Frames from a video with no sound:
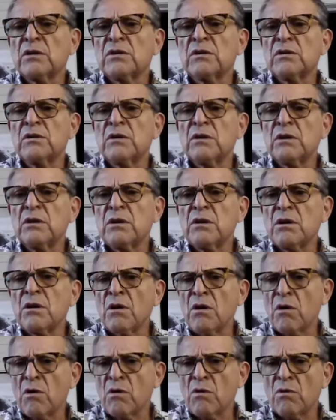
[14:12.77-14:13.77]

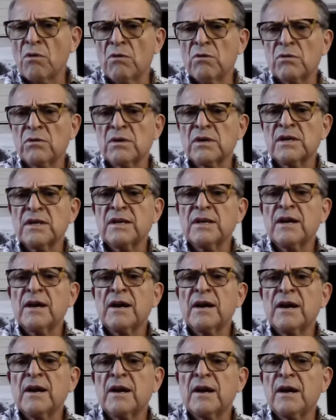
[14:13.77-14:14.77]
No.
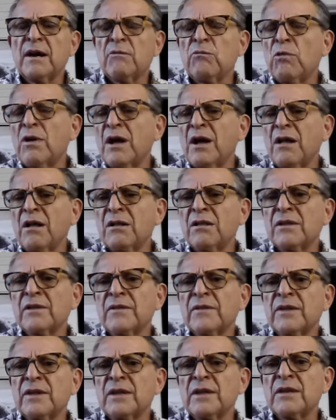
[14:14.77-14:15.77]

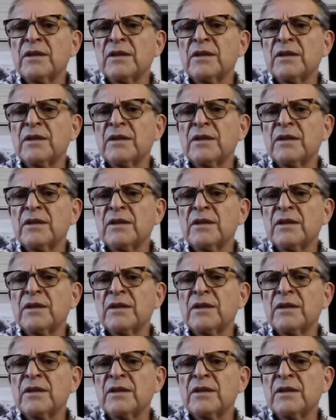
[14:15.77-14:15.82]
Well,